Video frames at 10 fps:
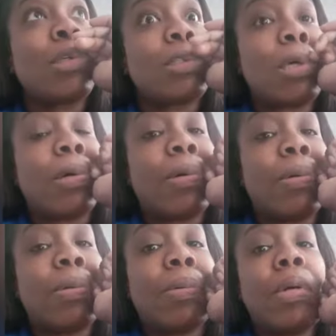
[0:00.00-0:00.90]

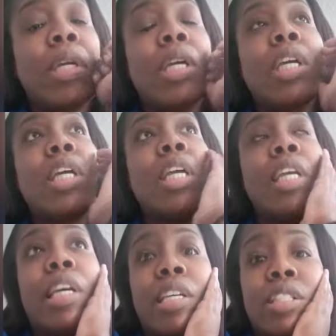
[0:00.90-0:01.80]
So
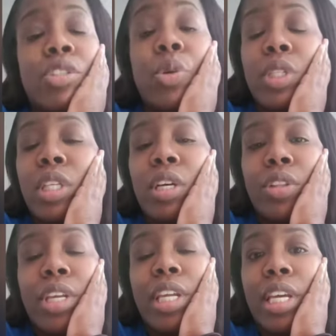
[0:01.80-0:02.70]
he has, you could tell
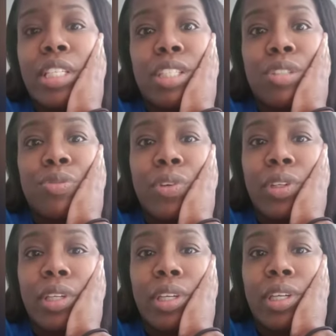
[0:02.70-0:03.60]
that he has this
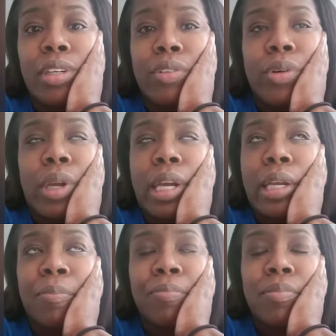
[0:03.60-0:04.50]
feeling of, okay,